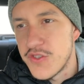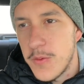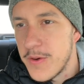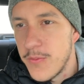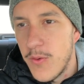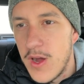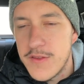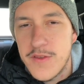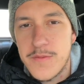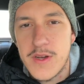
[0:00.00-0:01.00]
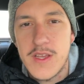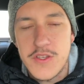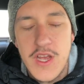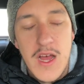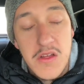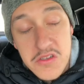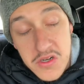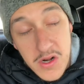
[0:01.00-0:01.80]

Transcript: Nobody wants a freaking Challenger.